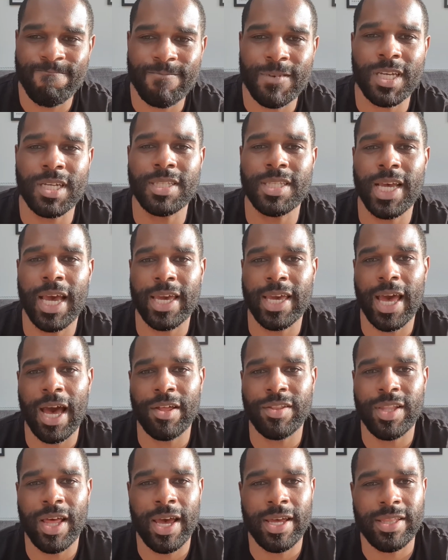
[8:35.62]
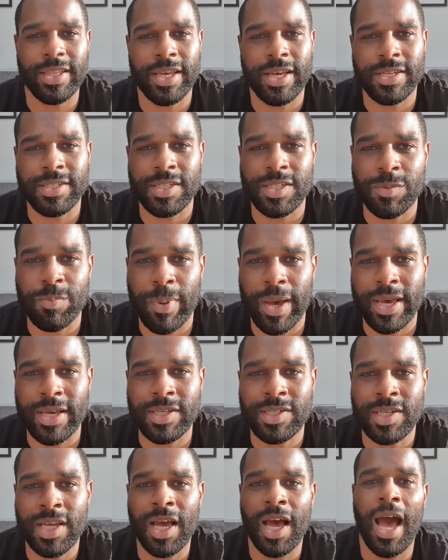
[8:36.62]
can take out Nate Diaz's
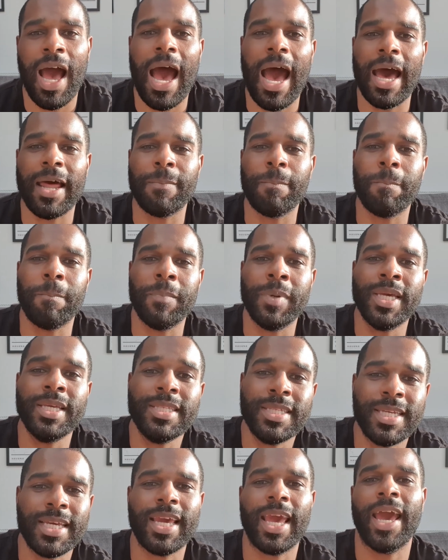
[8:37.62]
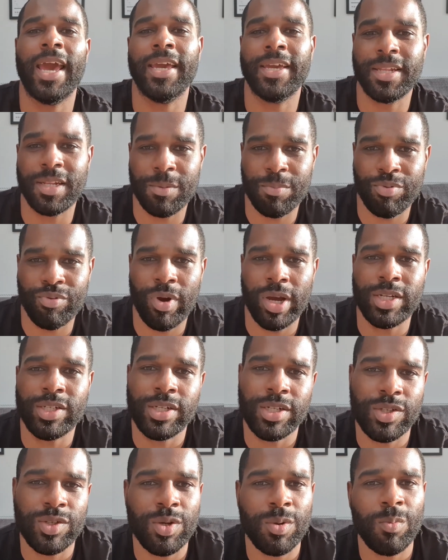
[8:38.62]
base and mitigate the
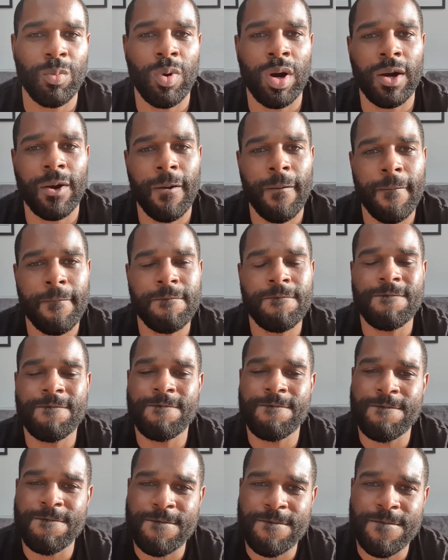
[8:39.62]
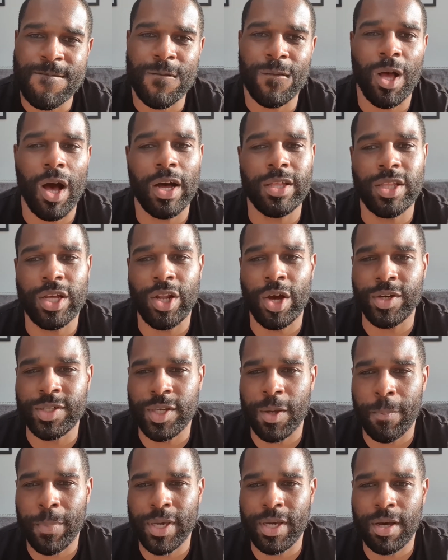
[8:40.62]
pressure somewhat I don't know, it's
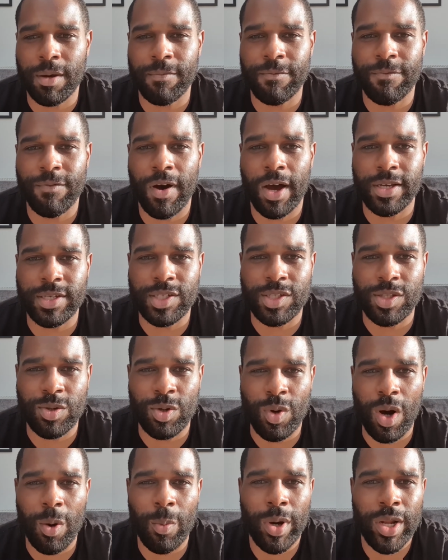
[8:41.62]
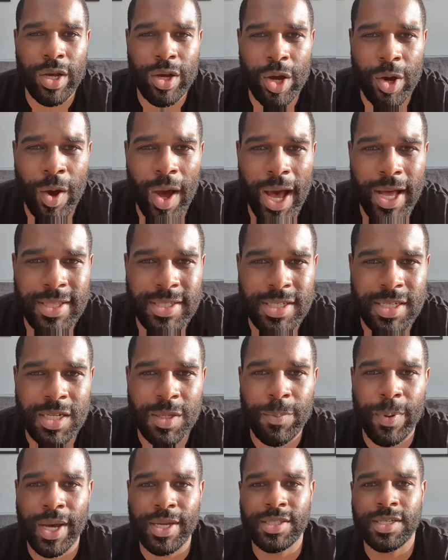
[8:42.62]
a pick and fight still. I want to go Anthony
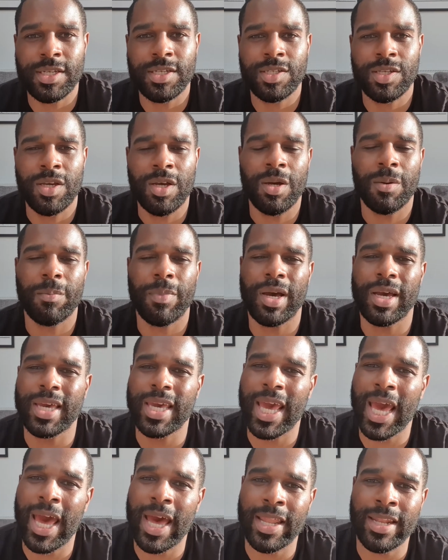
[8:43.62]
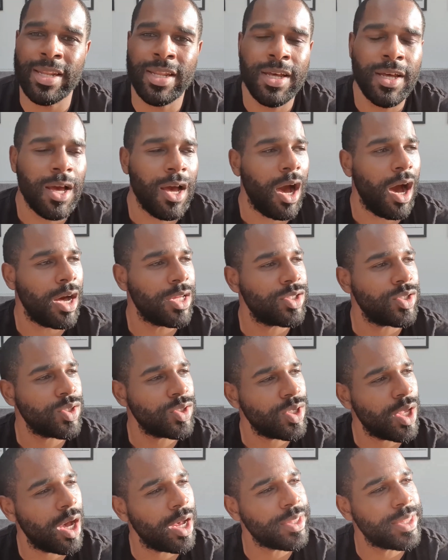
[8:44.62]
Pettis, but again, I
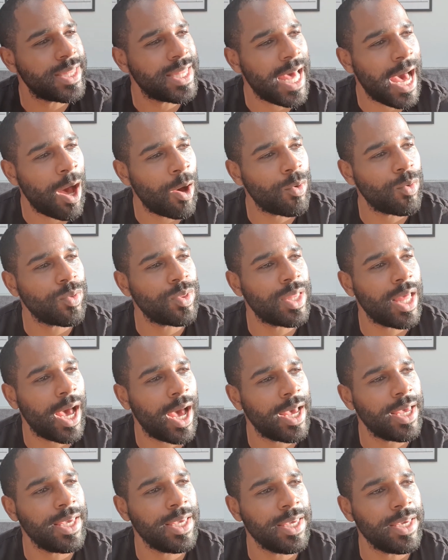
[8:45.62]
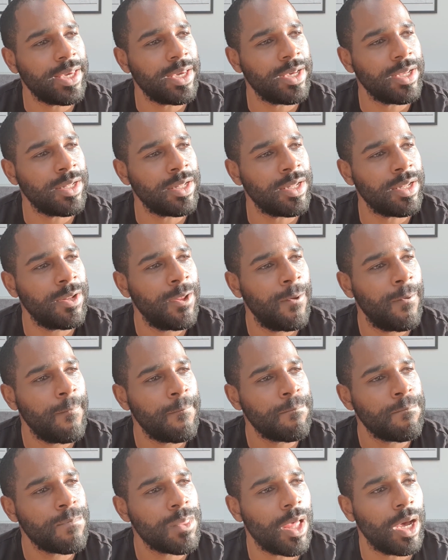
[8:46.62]
just, I doubt that he can,
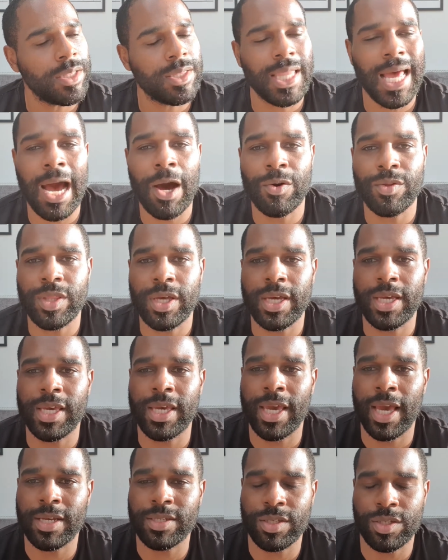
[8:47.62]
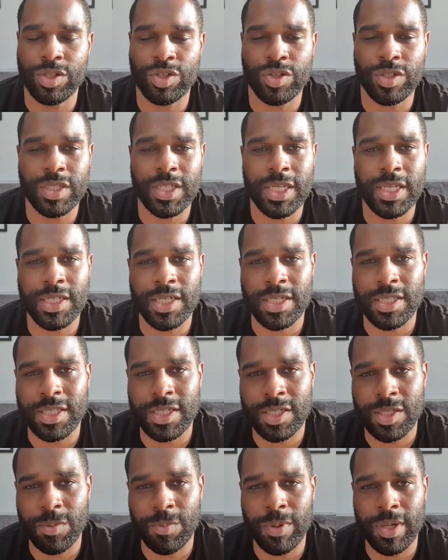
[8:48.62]
I doubt that he has the strategic
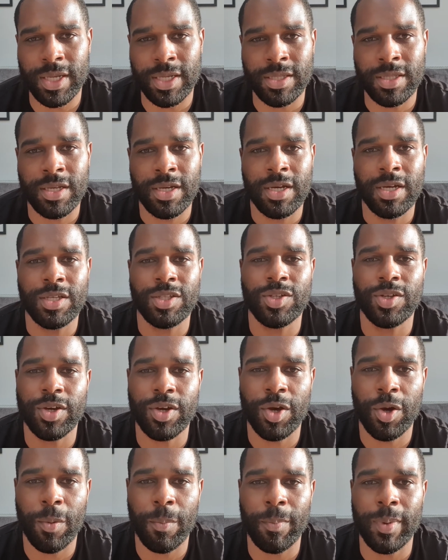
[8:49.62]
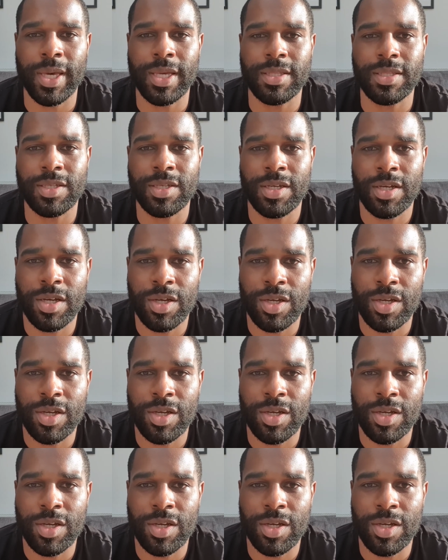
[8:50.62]
discipline to commit